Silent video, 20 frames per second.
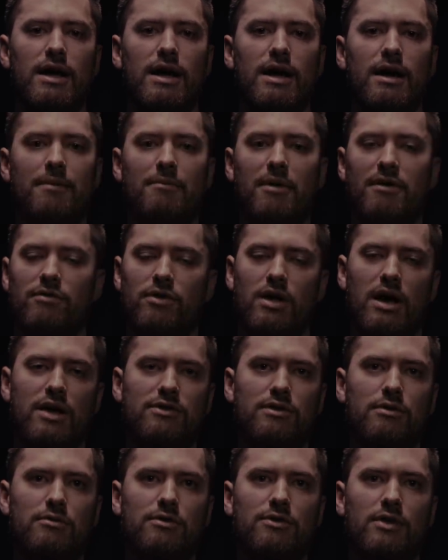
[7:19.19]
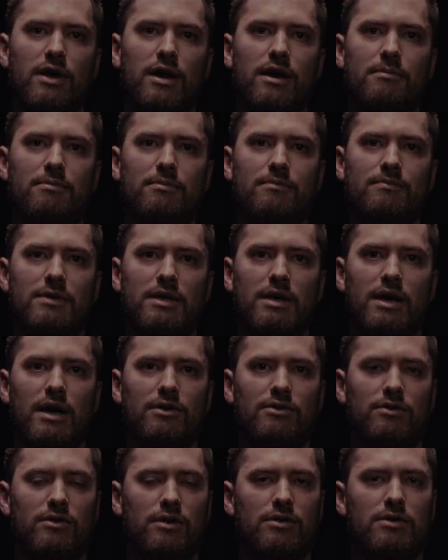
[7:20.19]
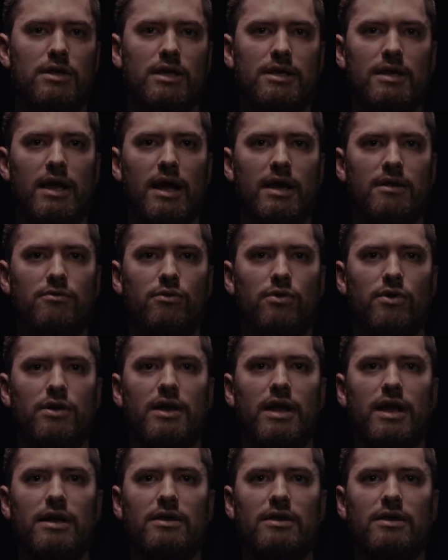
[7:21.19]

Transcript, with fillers: Uh, my velocity was up. You know, I was like 94 to